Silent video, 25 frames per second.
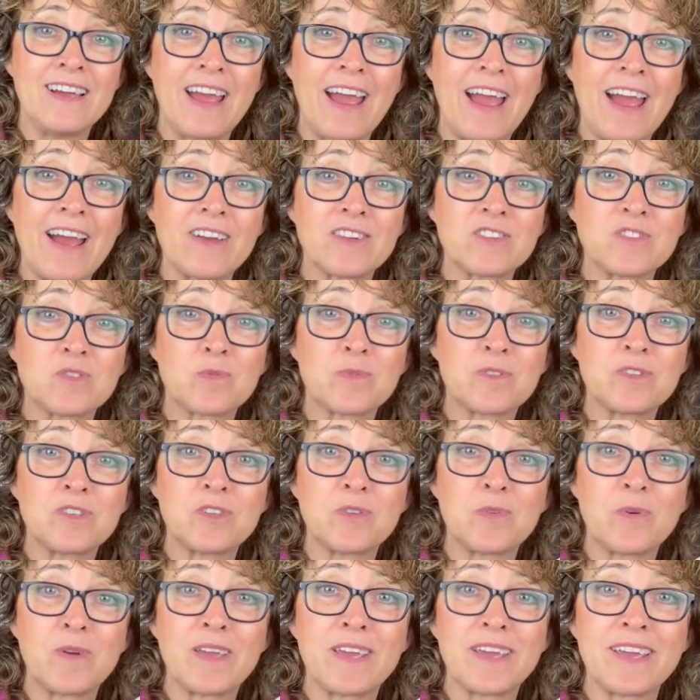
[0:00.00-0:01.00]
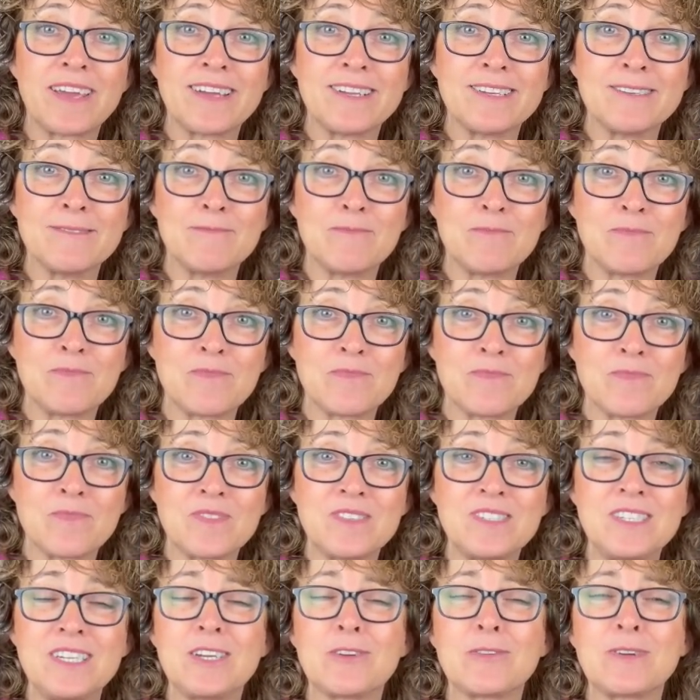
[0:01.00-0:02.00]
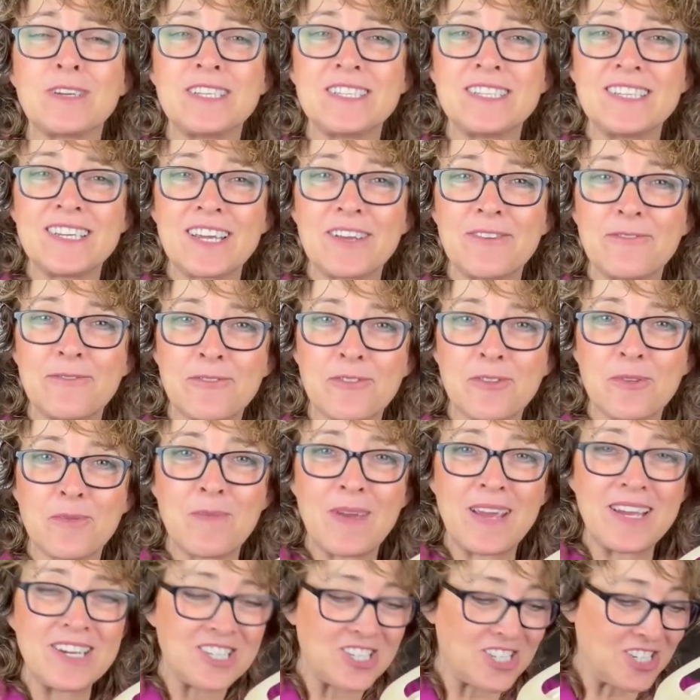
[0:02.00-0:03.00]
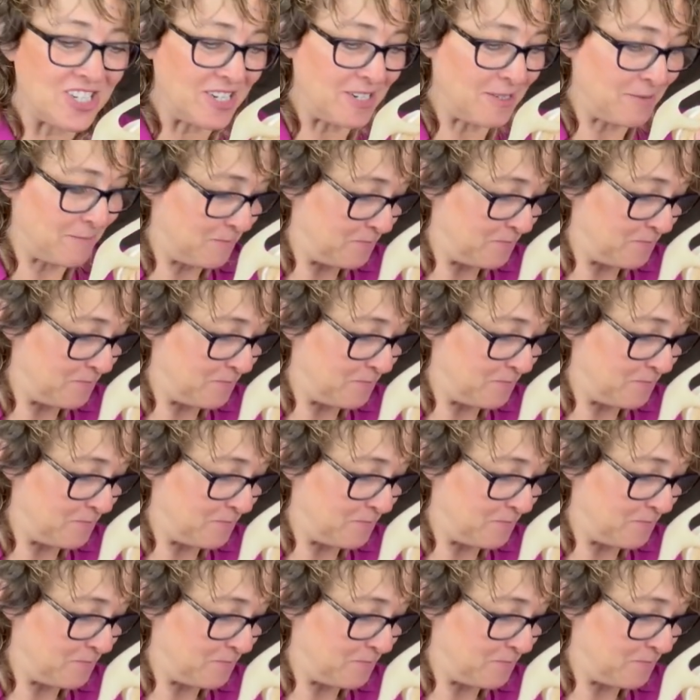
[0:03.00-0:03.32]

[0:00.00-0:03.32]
as we're doing it, decreasing inflammation.